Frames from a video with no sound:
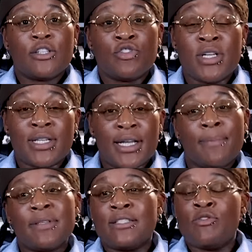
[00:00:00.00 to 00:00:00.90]
you need to
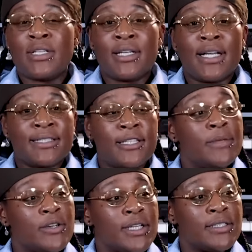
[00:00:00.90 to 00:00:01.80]
let
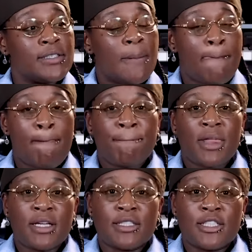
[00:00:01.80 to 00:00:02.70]
Tim hear this.
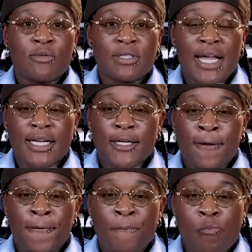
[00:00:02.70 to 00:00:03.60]
Cause she was like,
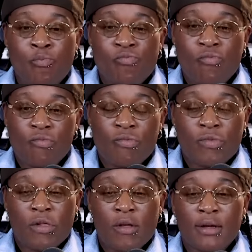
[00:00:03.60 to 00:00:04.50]

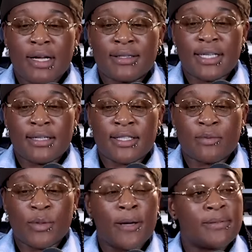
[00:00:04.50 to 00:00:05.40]
I think
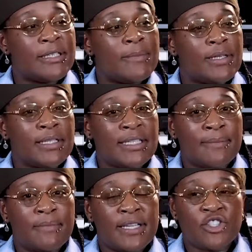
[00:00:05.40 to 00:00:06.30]
this would help Timbaland
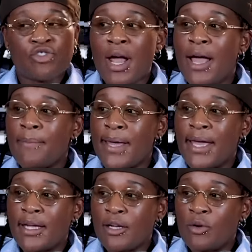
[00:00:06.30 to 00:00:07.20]
get his stride
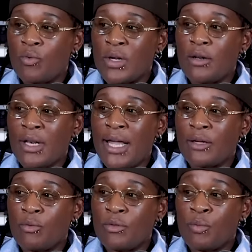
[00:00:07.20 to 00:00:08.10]
back with
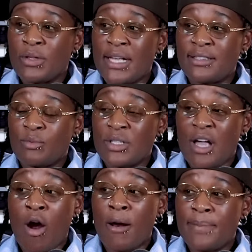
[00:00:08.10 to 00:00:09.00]

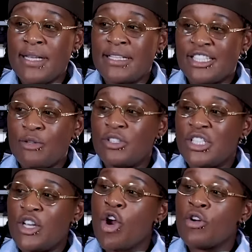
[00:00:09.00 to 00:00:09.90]
R&B.
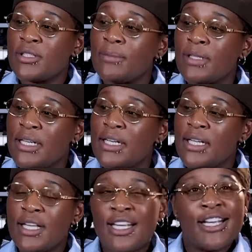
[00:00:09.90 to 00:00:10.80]
She heard something in
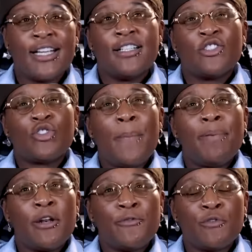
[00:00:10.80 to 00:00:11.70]
it. So I
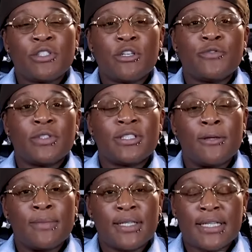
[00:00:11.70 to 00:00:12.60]
played a few songs for
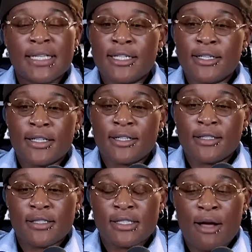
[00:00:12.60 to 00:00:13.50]
Timbaland
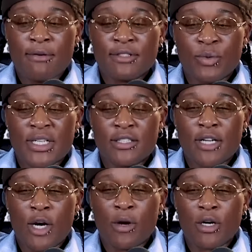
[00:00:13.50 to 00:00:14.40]
and that was when he
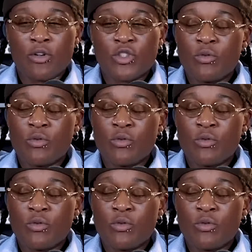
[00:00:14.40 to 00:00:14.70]
started working on